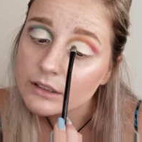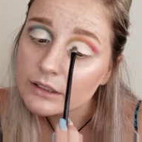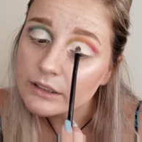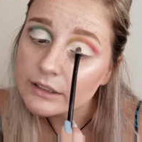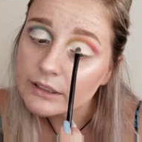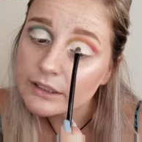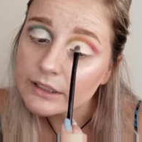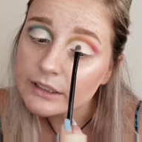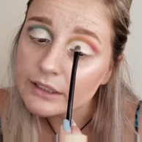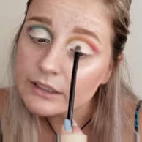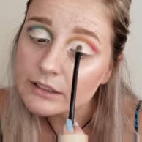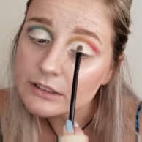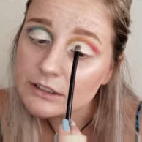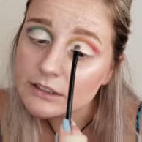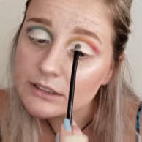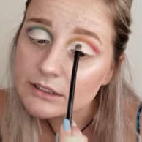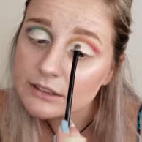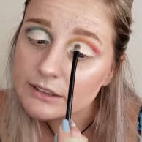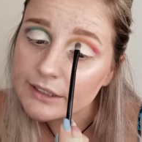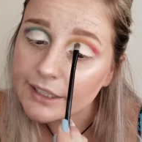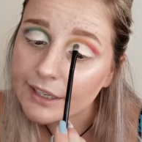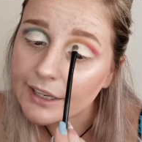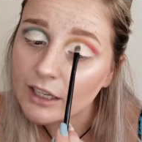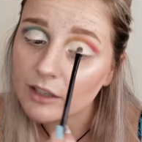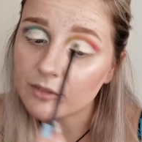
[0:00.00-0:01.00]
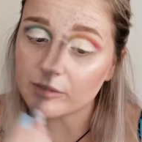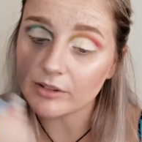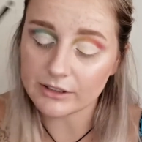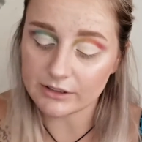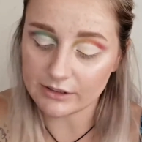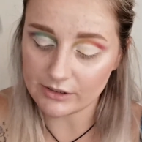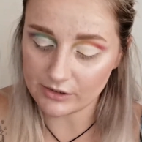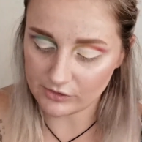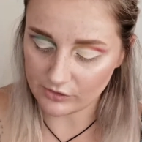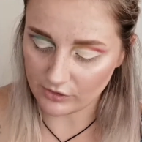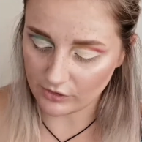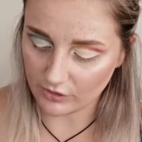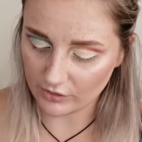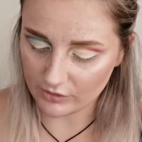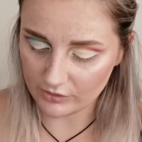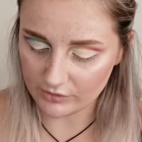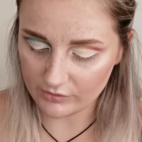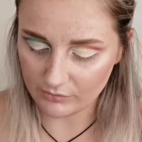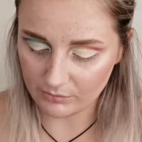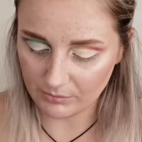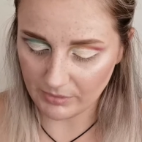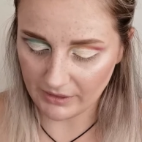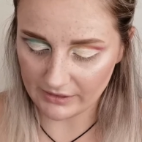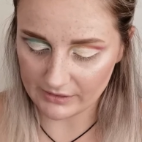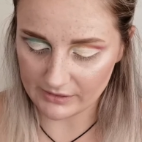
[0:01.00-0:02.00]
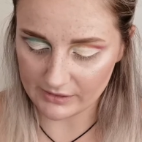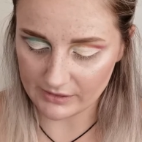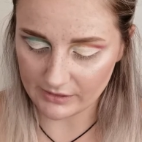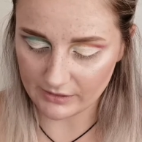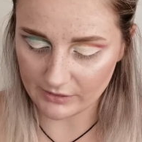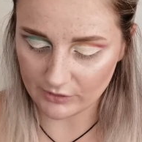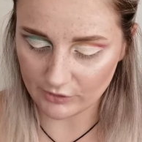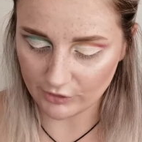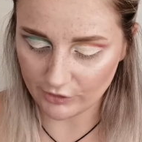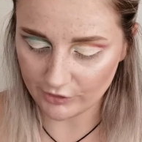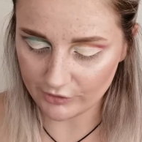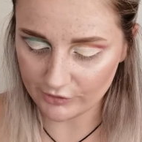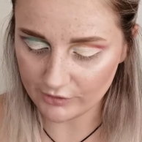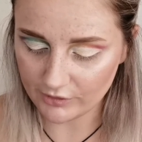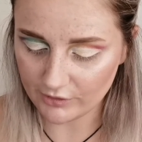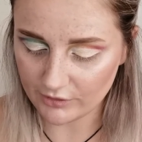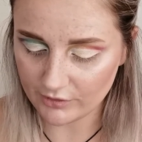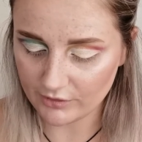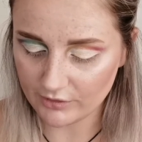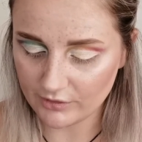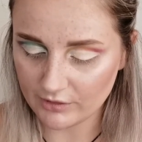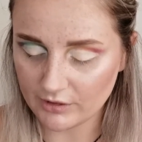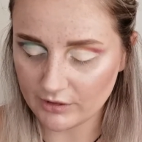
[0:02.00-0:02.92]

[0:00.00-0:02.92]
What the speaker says: Again, just dabbing this on, patting it on,